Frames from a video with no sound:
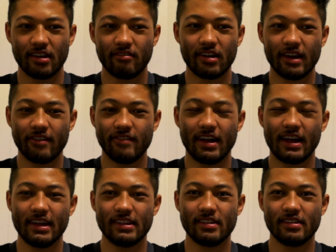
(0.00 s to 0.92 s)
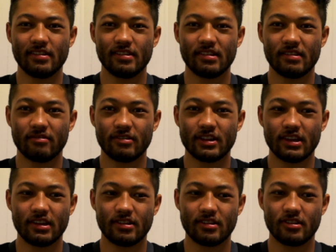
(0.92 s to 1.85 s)
when I'm not
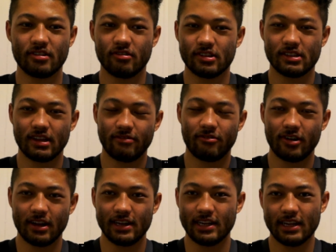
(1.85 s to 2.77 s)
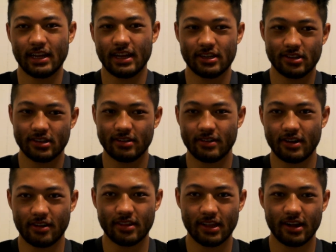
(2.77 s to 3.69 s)
really doing stuff where I need it, I just leave it
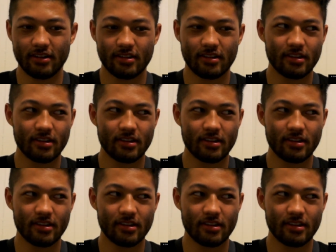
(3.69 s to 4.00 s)
on there.